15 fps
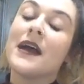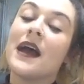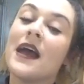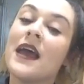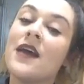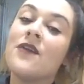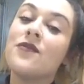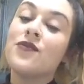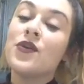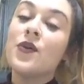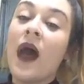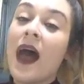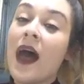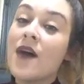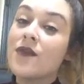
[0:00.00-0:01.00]
If you
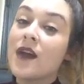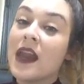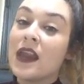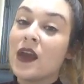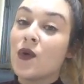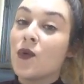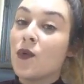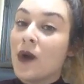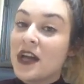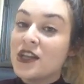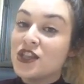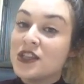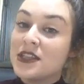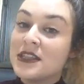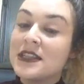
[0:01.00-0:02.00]
have any
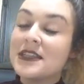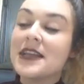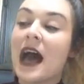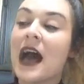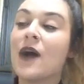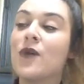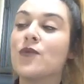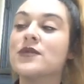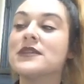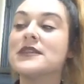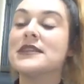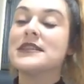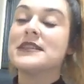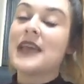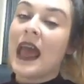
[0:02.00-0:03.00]
questions, I will
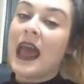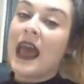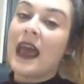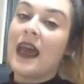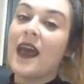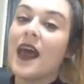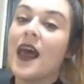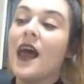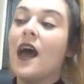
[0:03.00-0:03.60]
stay